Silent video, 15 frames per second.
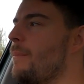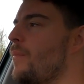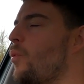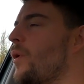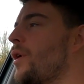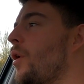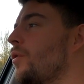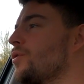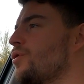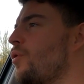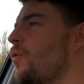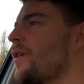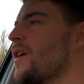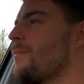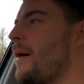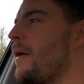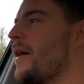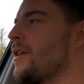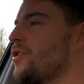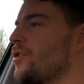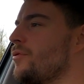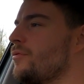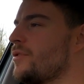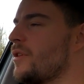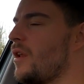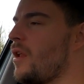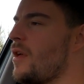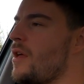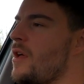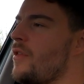We're not talking about issues
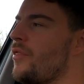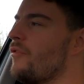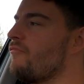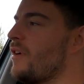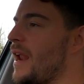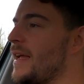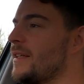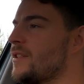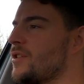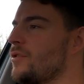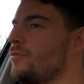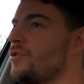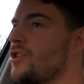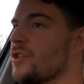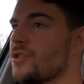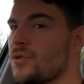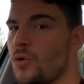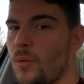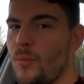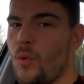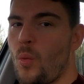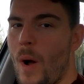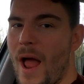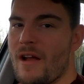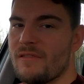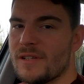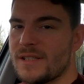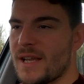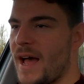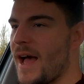that relate to just normal wear
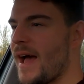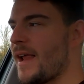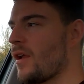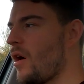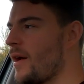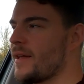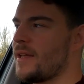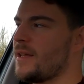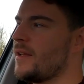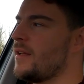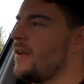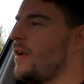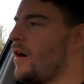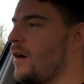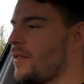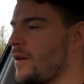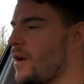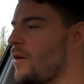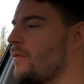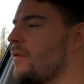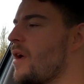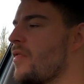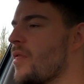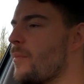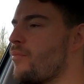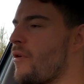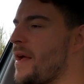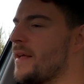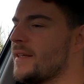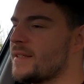and tear, like, I don't know, the
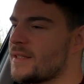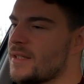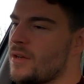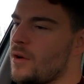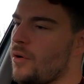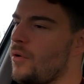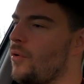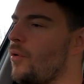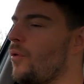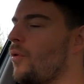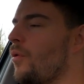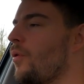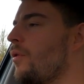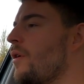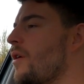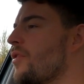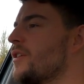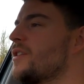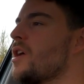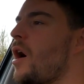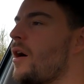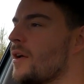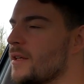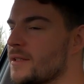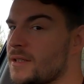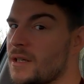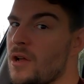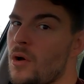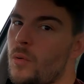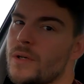brakes or the tyres.
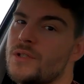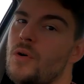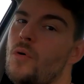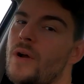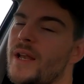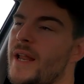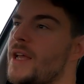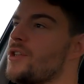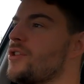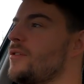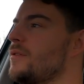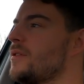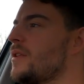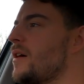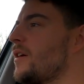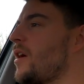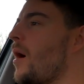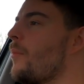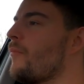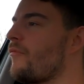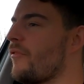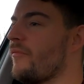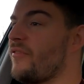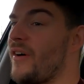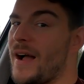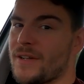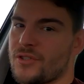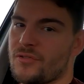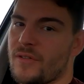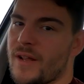We're talking issues that come from
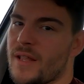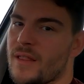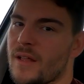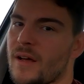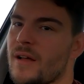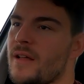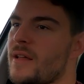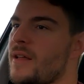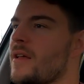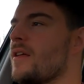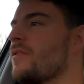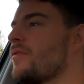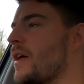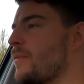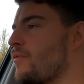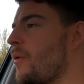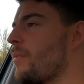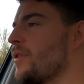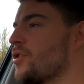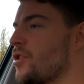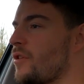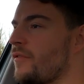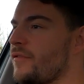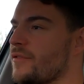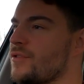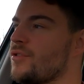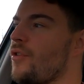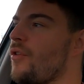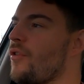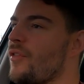factory that they probably should have
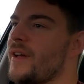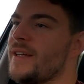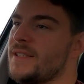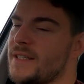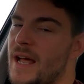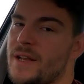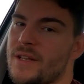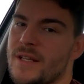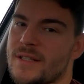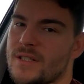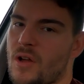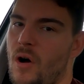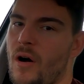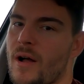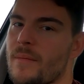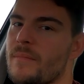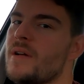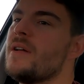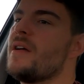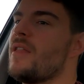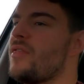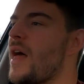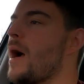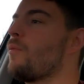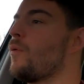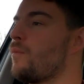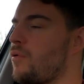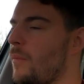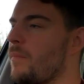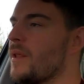foresaw that in 10 years time that will
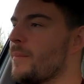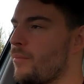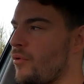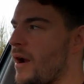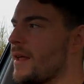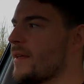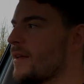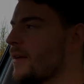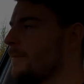probably break.